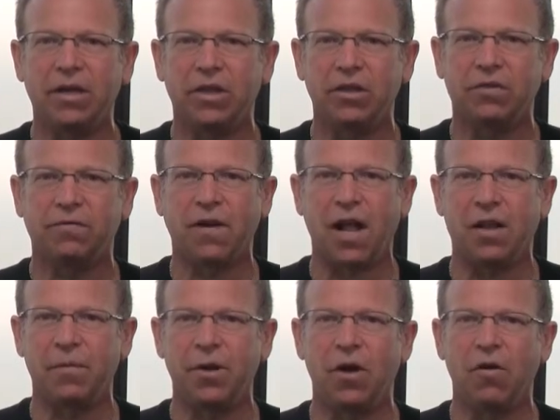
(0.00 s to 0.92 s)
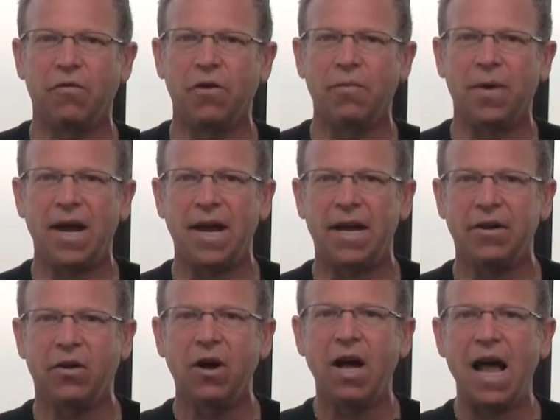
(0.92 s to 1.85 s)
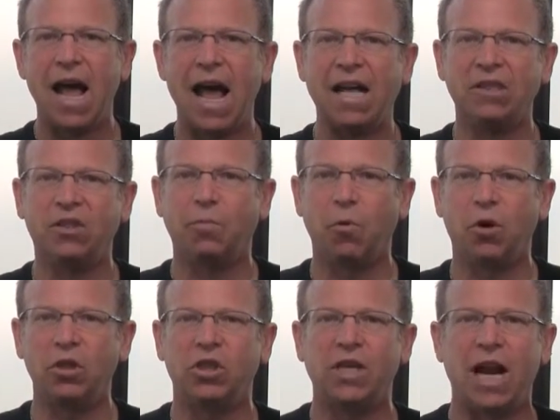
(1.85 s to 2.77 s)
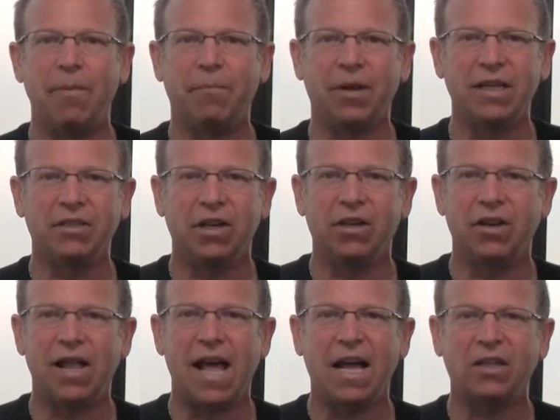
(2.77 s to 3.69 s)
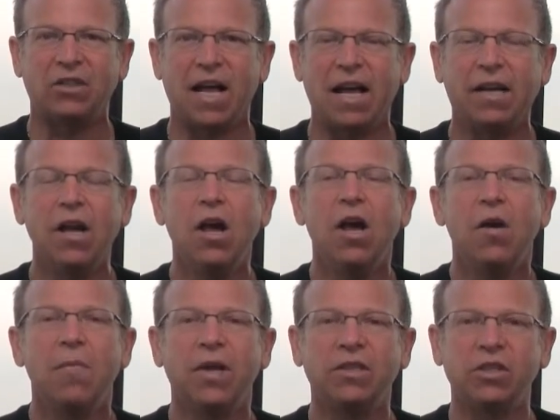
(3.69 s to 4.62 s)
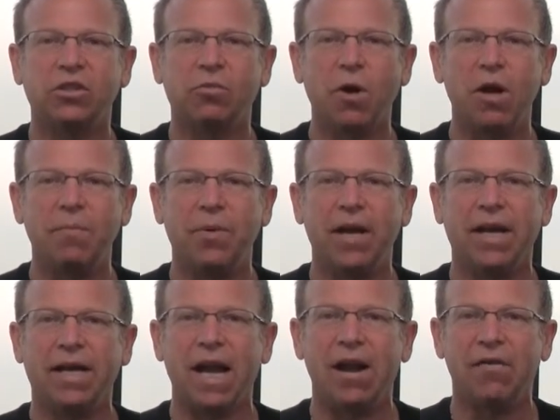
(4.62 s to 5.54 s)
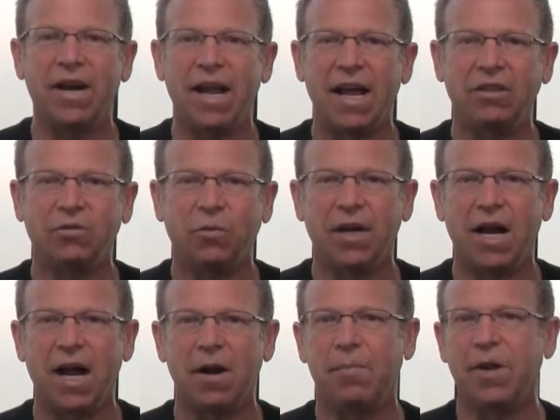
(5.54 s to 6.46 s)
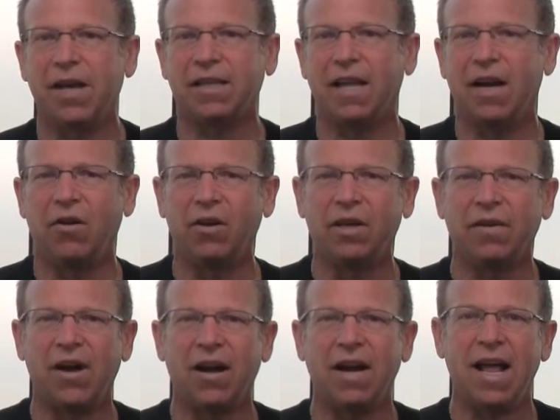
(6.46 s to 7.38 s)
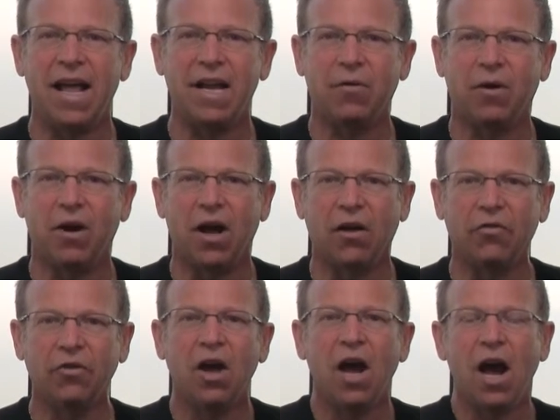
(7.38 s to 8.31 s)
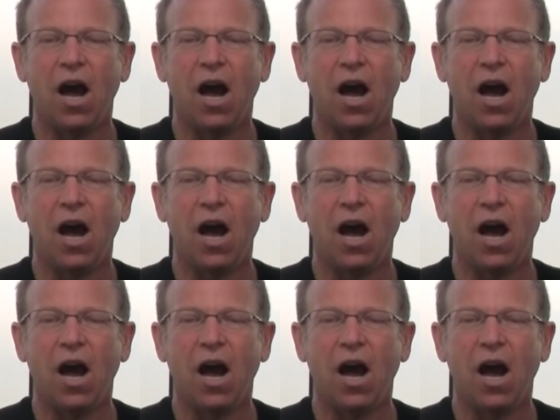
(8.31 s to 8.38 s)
You can just follow me over at my handle, at SportsChatPlace, under the hashtag Mitch's twit pick. Every day I tweet out a pick that I don't give out anywhere else.